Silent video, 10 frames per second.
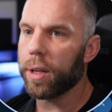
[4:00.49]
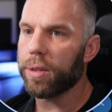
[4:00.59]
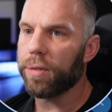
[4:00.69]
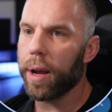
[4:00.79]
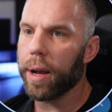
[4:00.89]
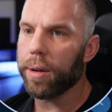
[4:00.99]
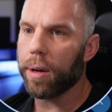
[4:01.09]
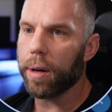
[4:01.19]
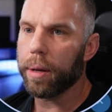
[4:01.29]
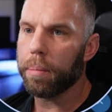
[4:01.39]
let's find
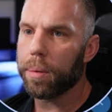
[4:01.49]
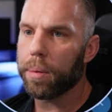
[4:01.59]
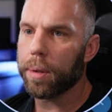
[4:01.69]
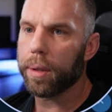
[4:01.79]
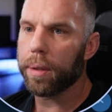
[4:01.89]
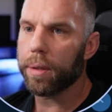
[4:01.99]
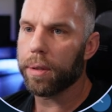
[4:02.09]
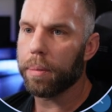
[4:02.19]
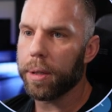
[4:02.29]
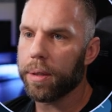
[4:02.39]
our import. This is
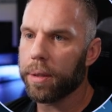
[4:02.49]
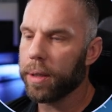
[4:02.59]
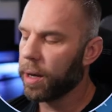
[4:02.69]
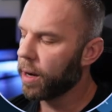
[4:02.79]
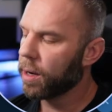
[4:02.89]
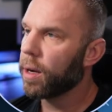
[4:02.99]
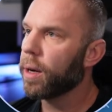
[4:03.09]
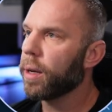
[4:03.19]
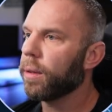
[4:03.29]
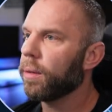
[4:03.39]
going to be delete
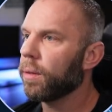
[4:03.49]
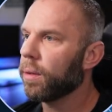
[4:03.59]
icon.